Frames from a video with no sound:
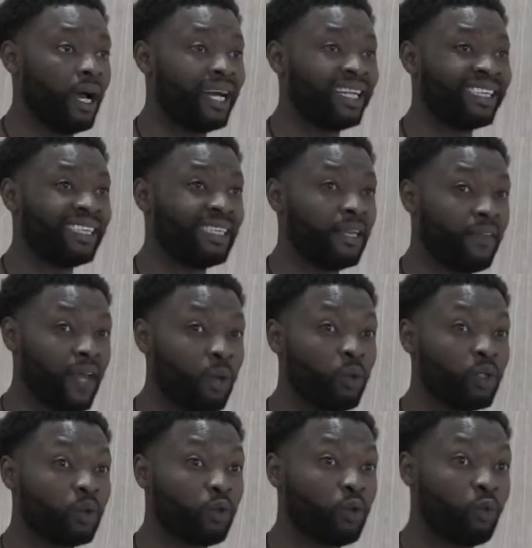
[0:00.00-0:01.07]
and they
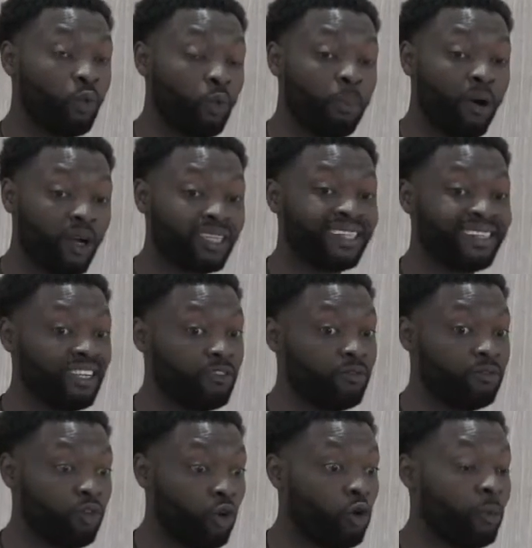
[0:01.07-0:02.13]
were
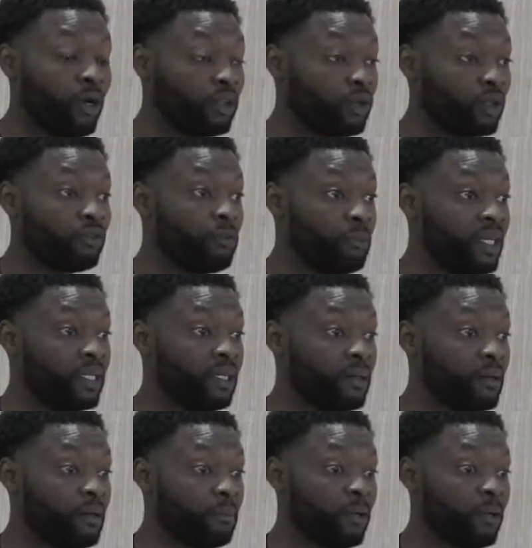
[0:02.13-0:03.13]
positive role models for me